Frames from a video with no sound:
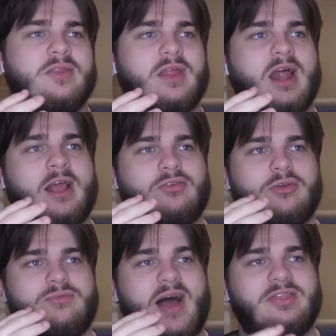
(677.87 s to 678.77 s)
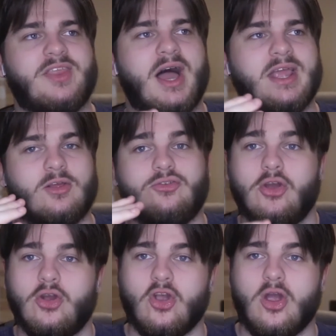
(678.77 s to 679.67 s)
likes of Van Dijk and
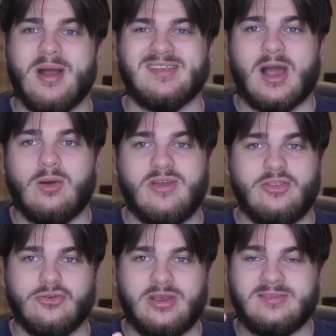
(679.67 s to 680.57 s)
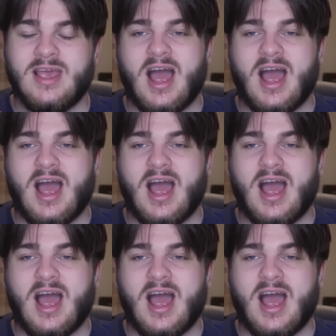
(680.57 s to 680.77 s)
Joe Gomez out of injuries.